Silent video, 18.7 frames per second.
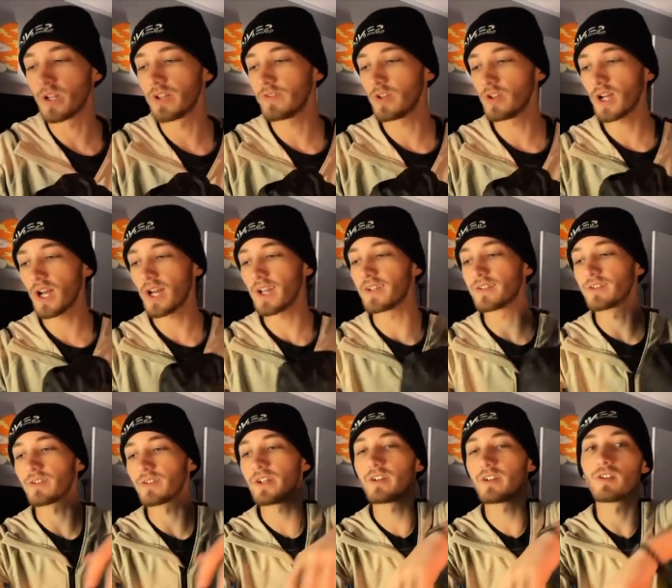if you guys
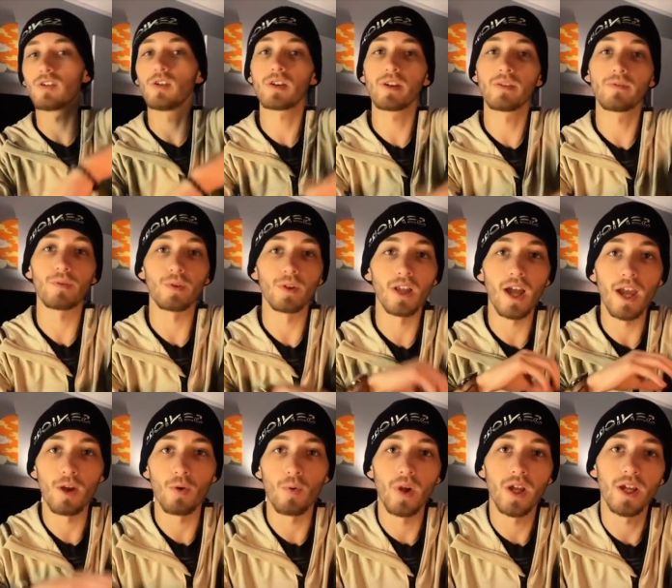are here looking for
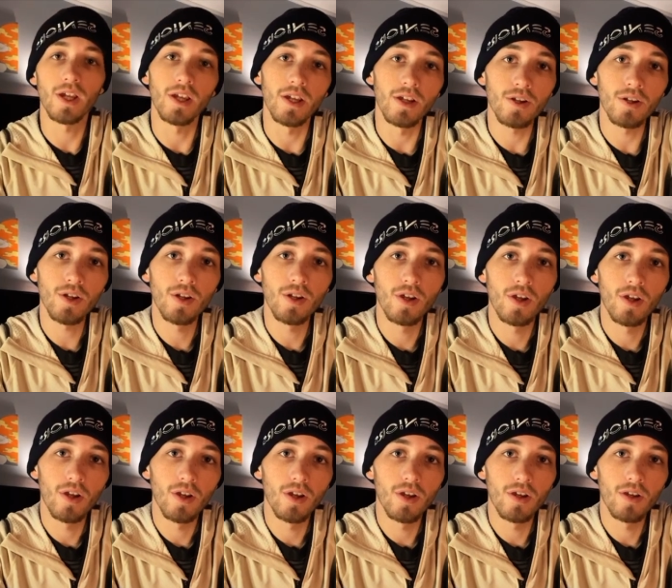lightweight gear,
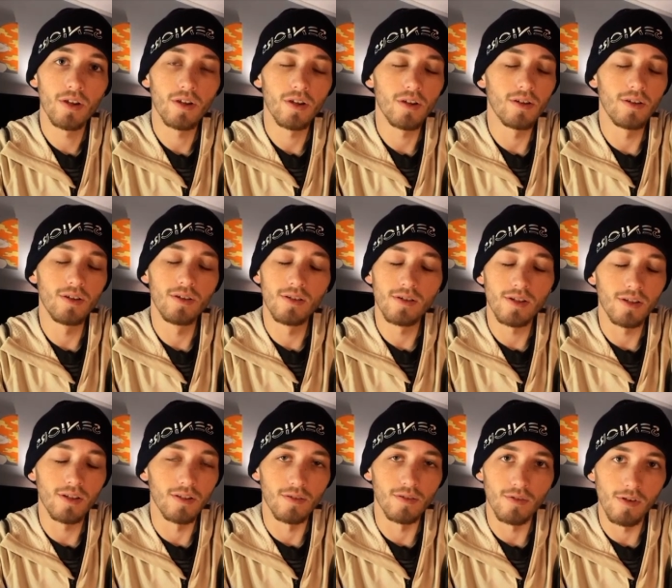you're looking
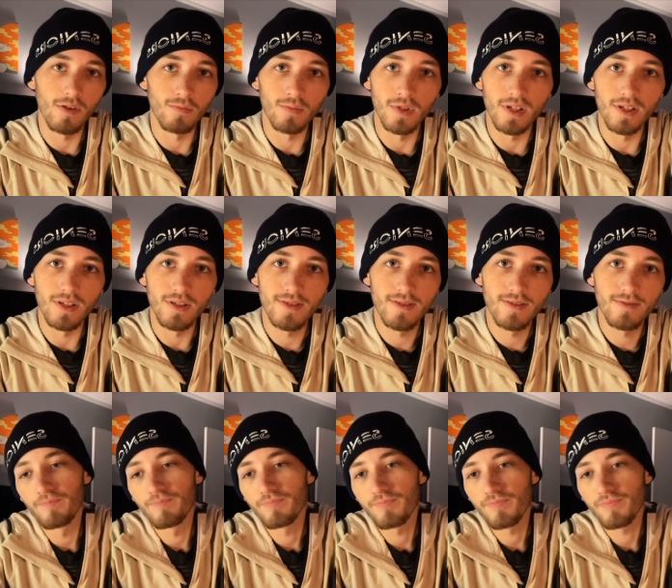in the wrong place.
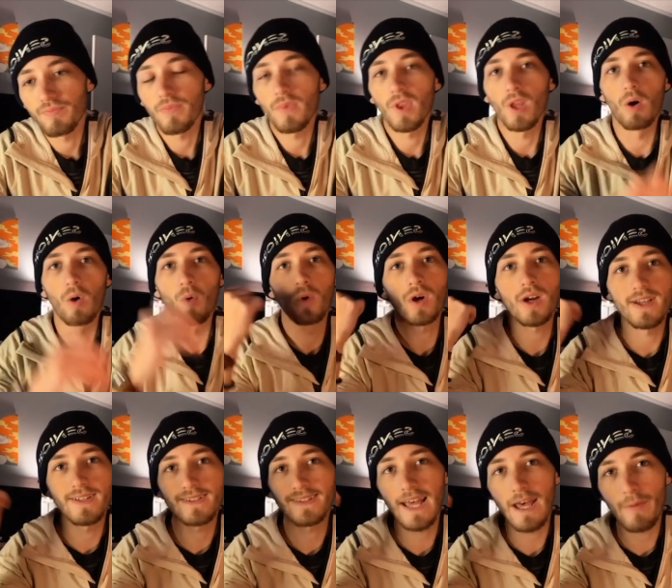
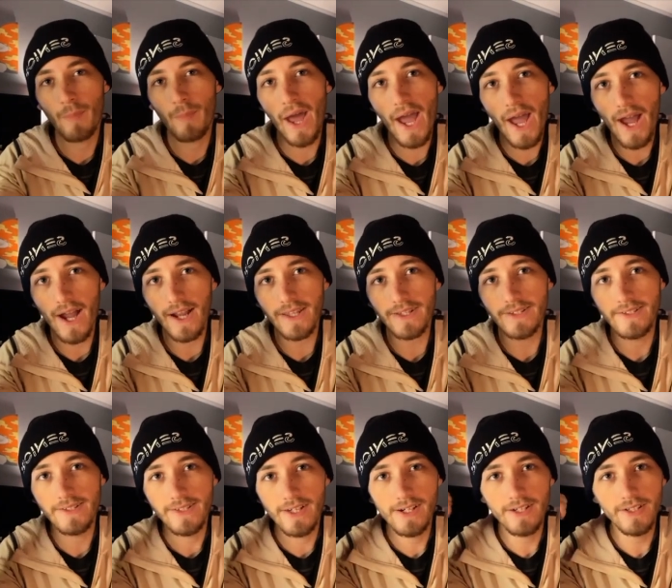Whereas that pack is
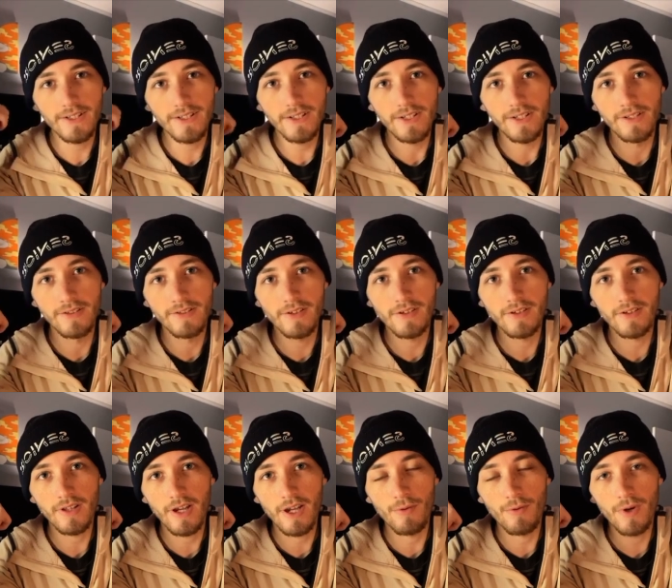technically considered
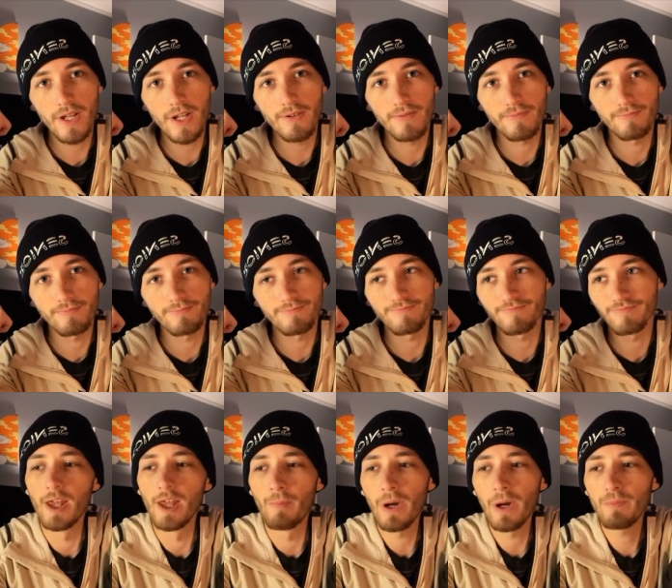lightweight,
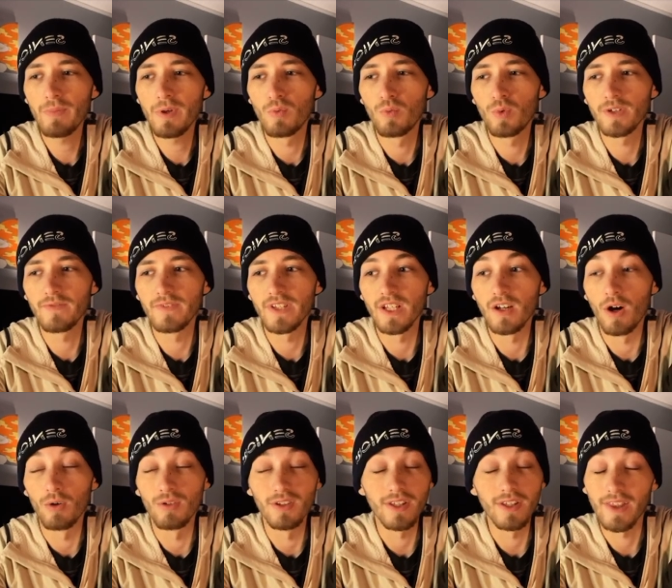it might be one of the
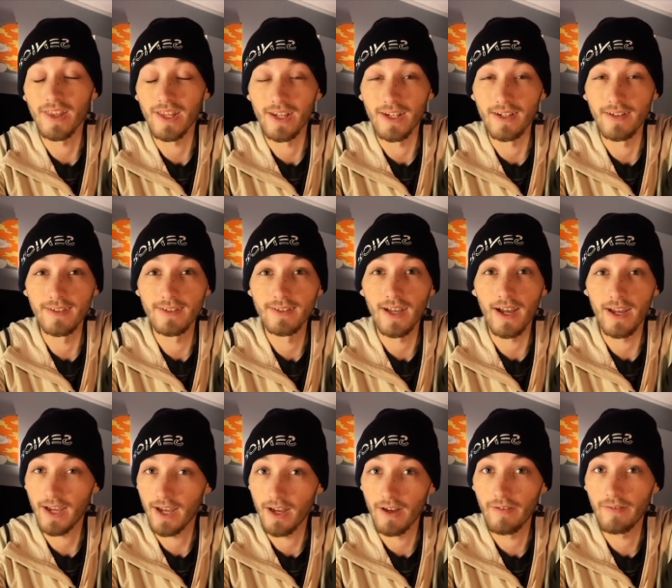only things I
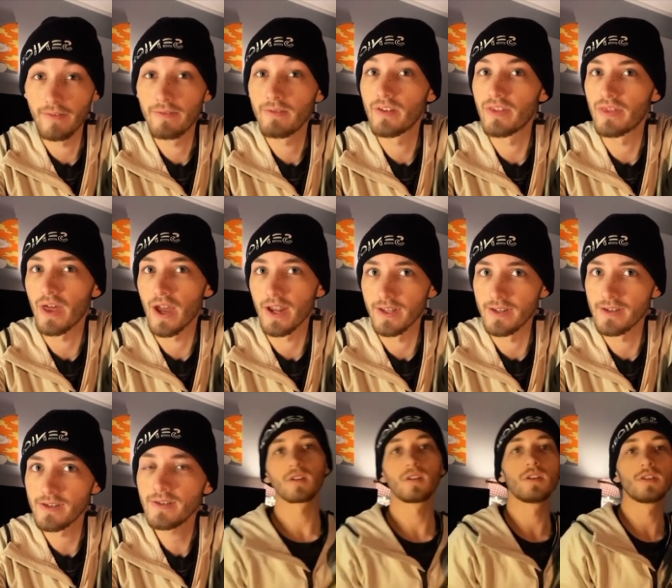have that
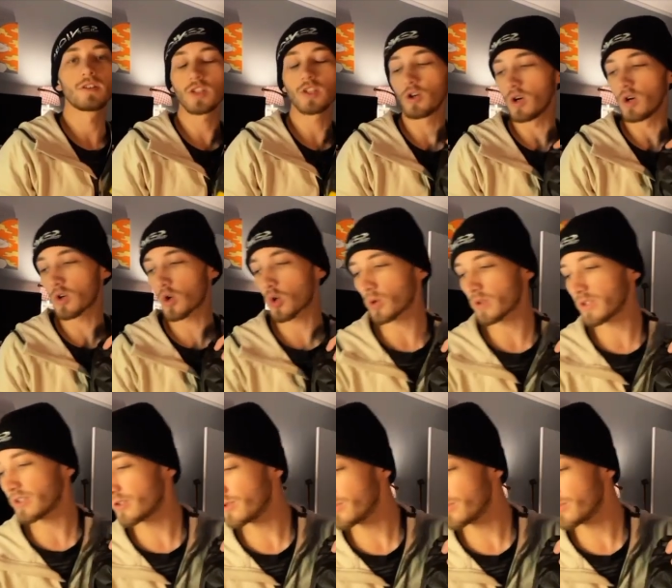is. So according to